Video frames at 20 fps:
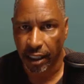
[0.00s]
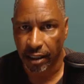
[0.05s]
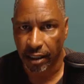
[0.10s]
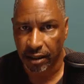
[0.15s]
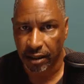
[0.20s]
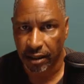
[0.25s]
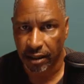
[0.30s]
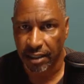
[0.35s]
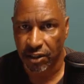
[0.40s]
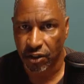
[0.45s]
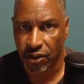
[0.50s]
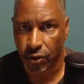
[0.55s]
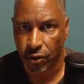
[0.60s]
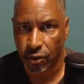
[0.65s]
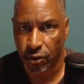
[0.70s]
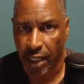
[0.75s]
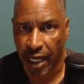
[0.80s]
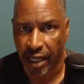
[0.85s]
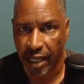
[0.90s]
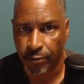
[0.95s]
at least
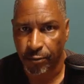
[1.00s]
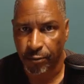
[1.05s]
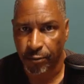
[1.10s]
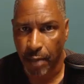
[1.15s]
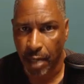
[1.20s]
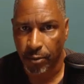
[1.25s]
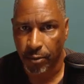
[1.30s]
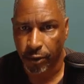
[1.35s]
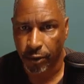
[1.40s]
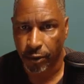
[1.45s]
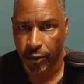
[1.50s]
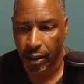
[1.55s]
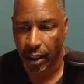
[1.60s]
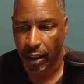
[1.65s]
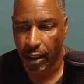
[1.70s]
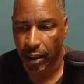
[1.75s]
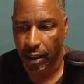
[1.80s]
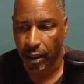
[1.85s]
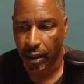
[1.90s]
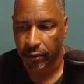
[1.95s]
2K of memory,
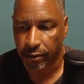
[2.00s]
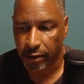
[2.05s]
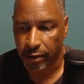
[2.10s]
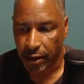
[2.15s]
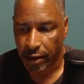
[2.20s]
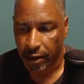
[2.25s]
at